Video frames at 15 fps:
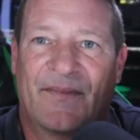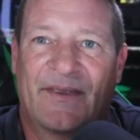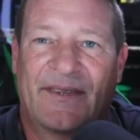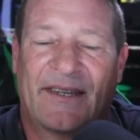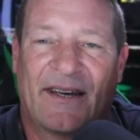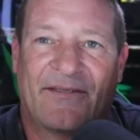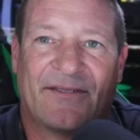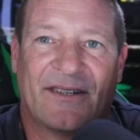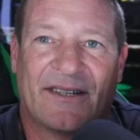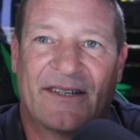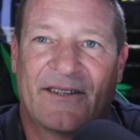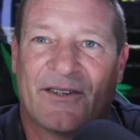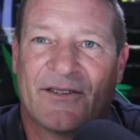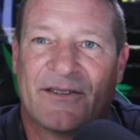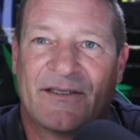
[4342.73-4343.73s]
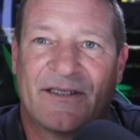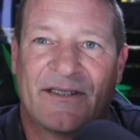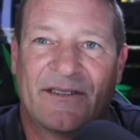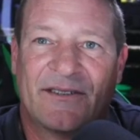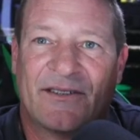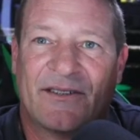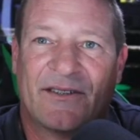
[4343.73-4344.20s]
definitely those
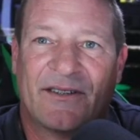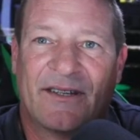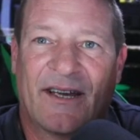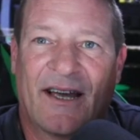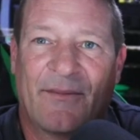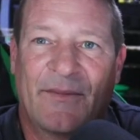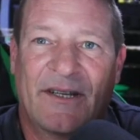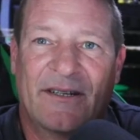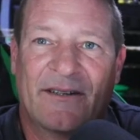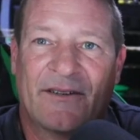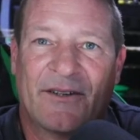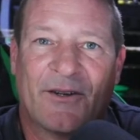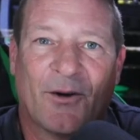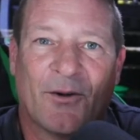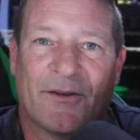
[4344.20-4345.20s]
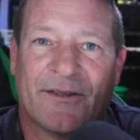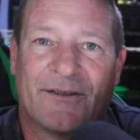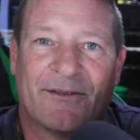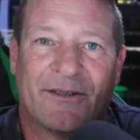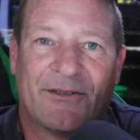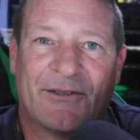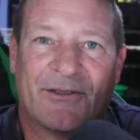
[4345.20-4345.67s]
things are i mean they're the golden
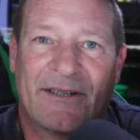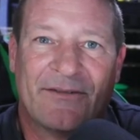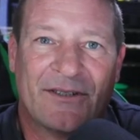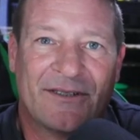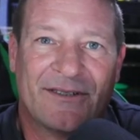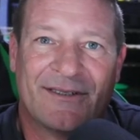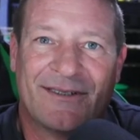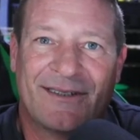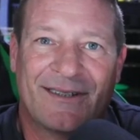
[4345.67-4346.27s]
retrievers